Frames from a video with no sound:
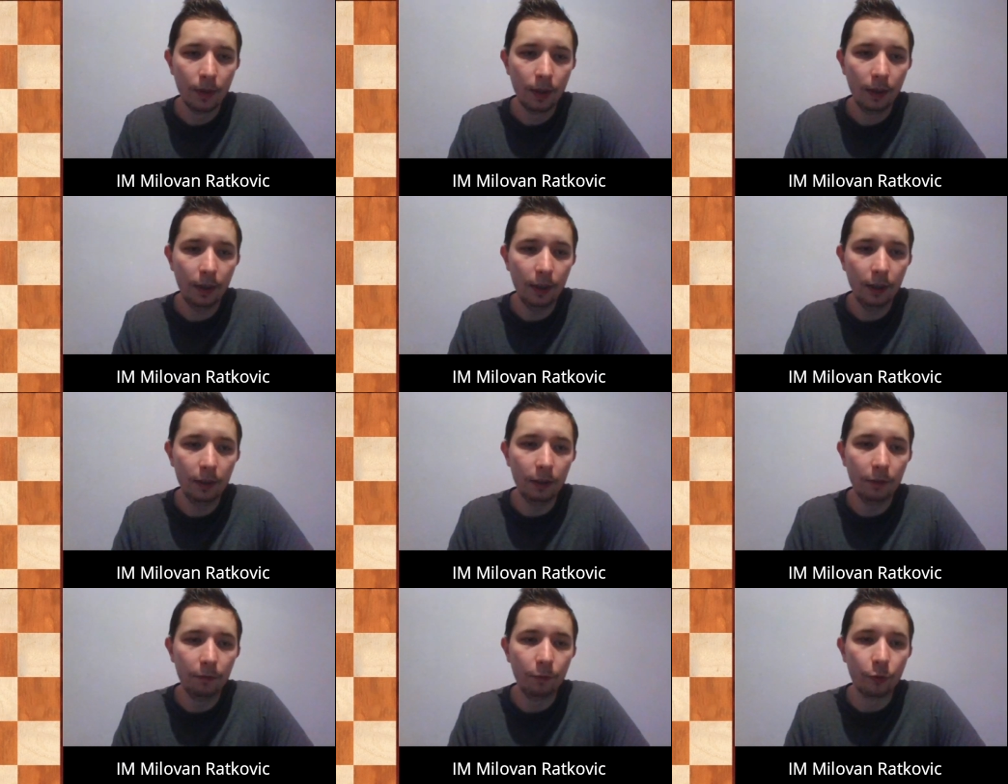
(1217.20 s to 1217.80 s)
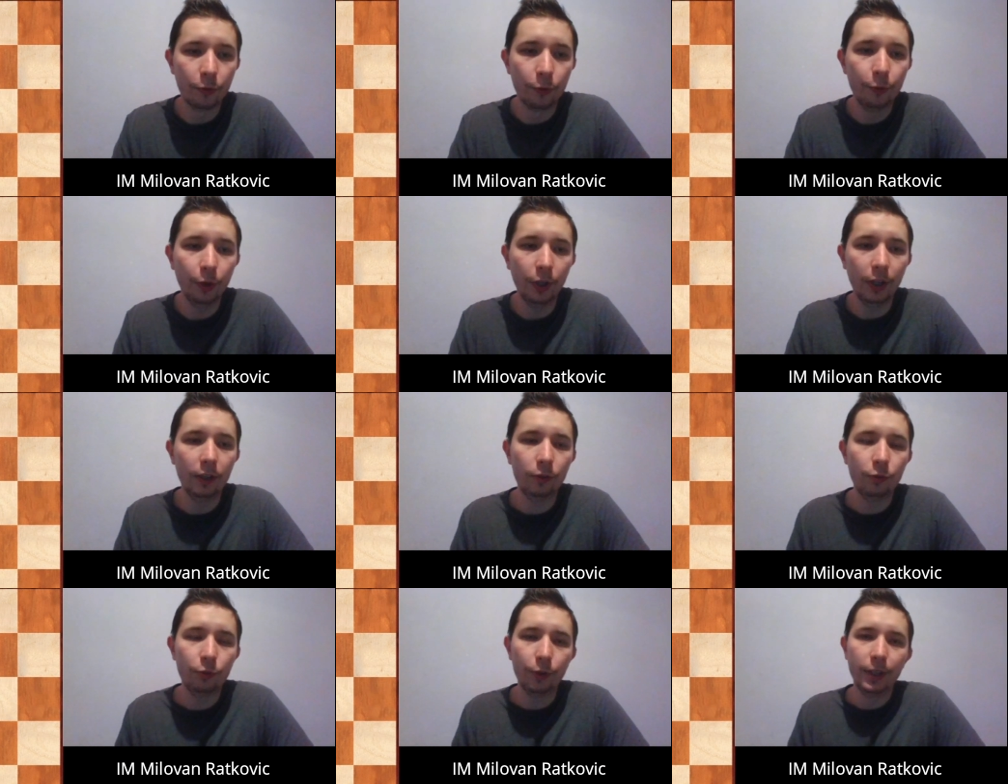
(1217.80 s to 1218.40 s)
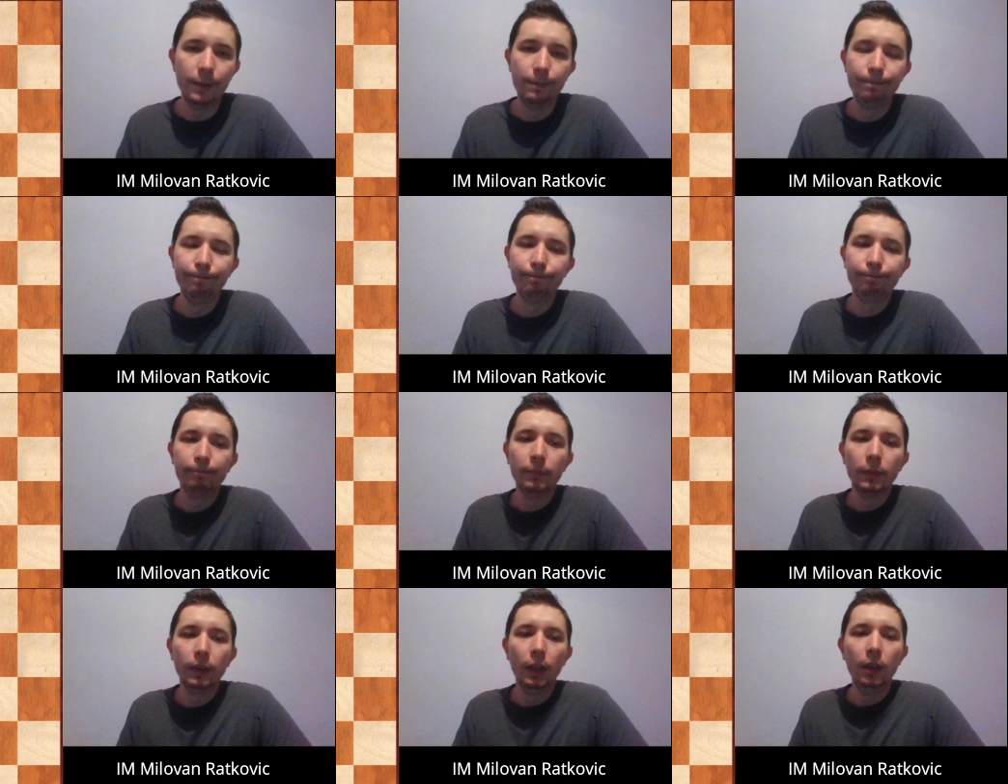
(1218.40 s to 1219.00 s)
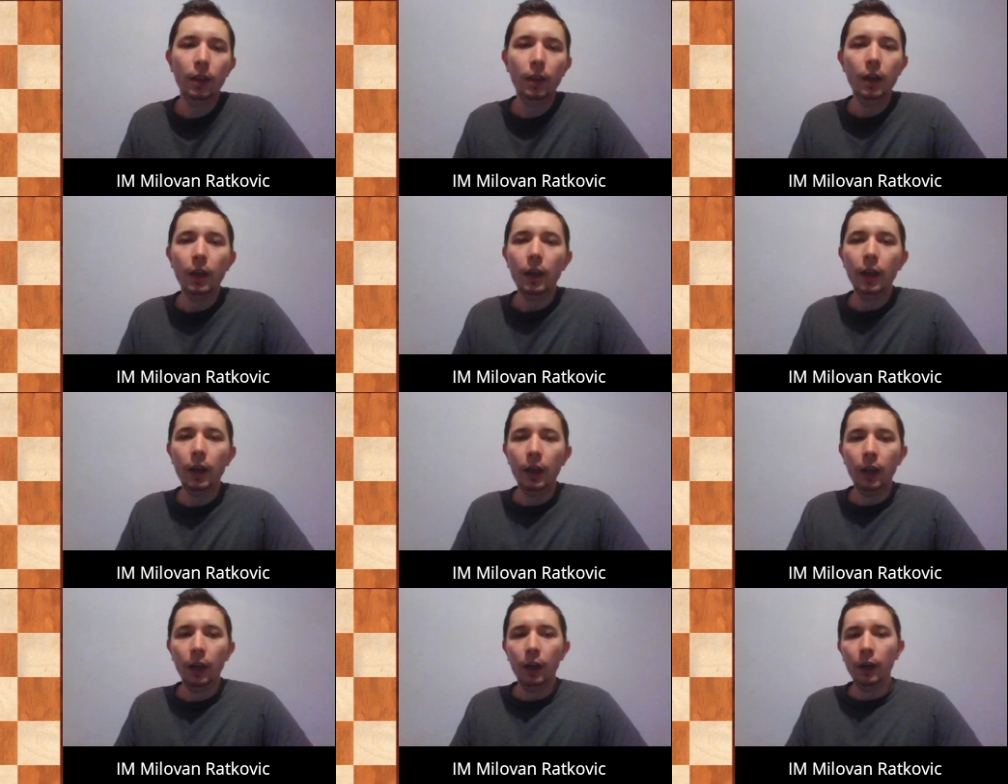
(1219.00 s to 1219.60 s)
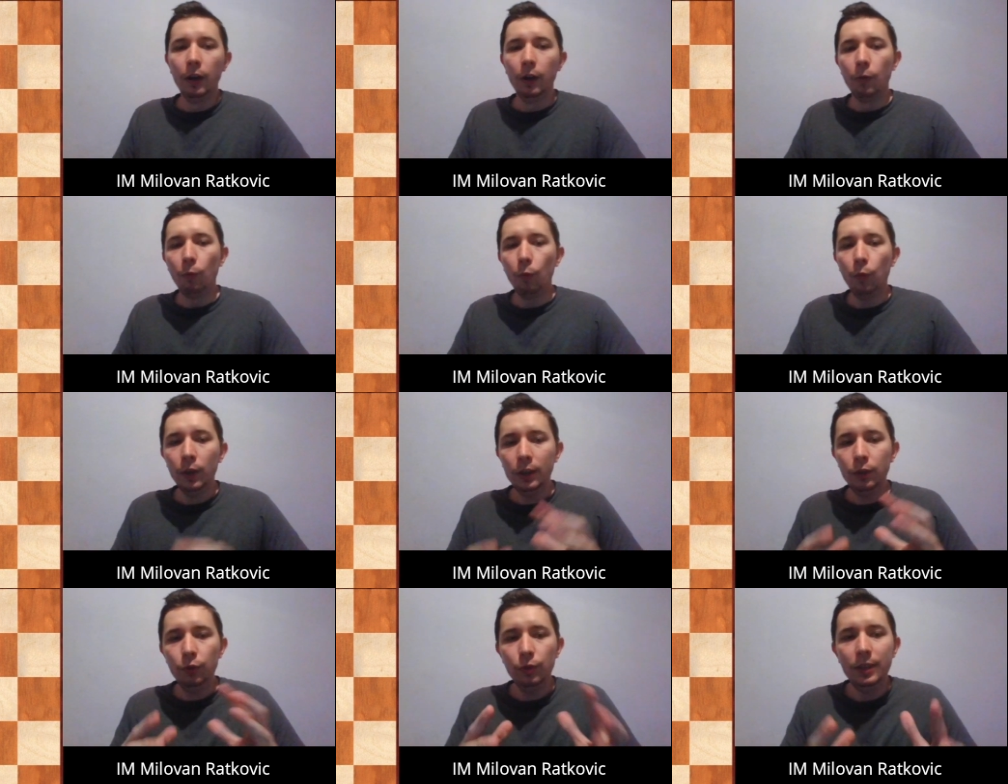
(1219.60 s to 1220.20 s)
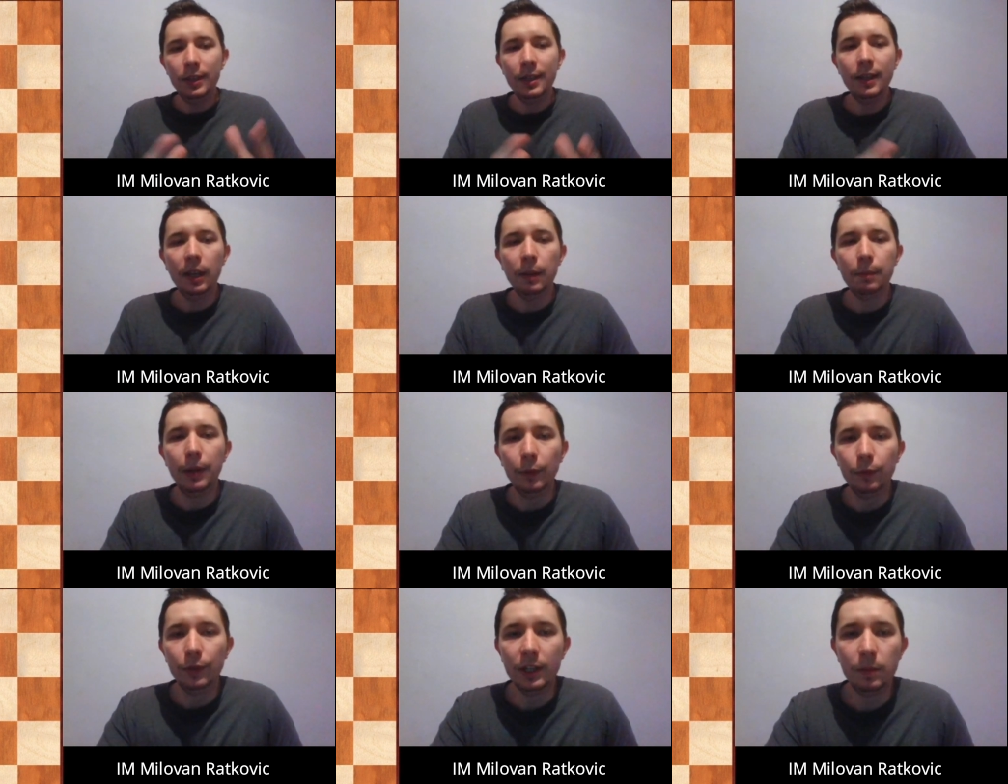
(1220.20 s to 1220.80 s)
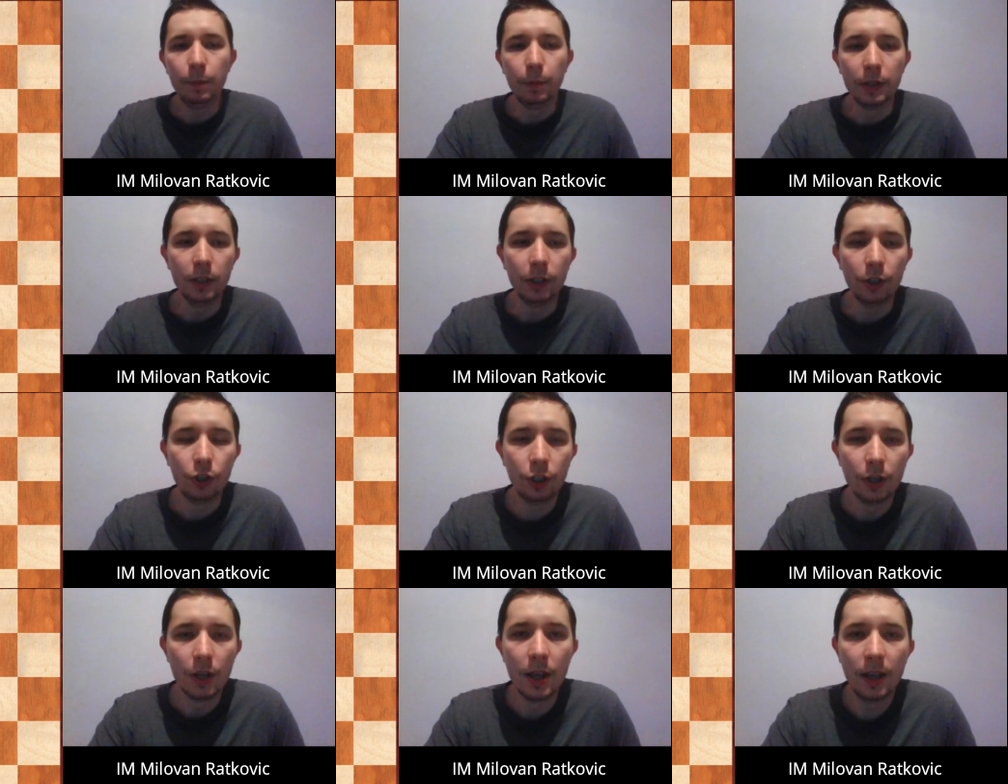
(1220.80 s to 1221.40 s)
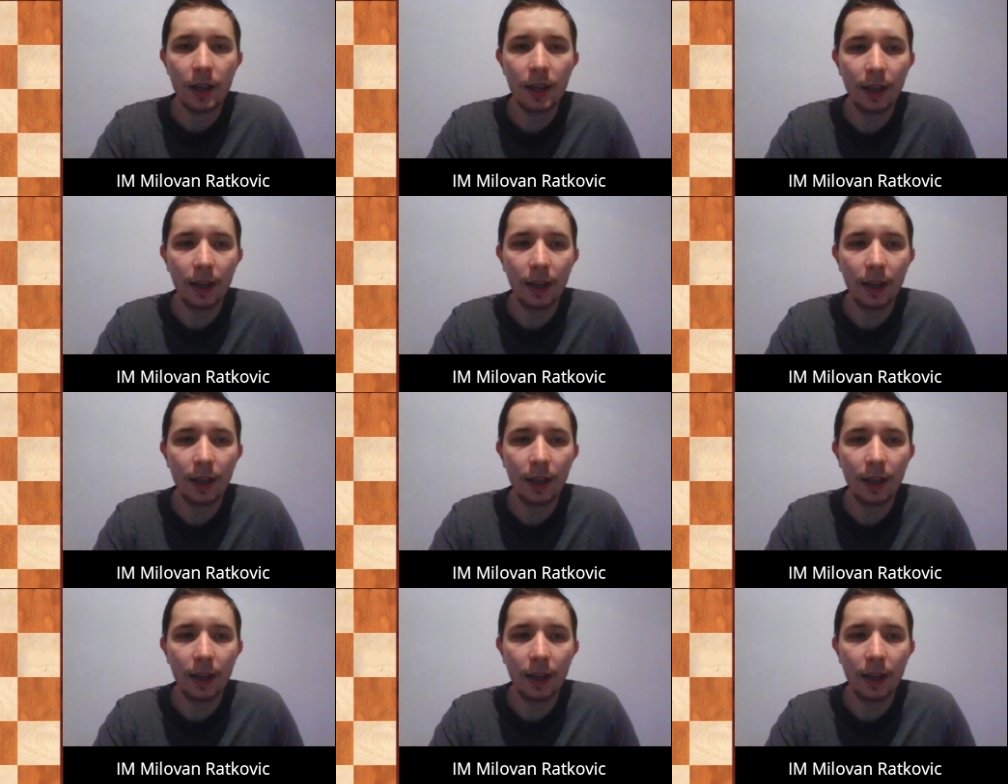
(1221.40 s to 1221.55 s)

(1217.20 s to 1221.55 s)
King d4, rook e3. What do you think about this position?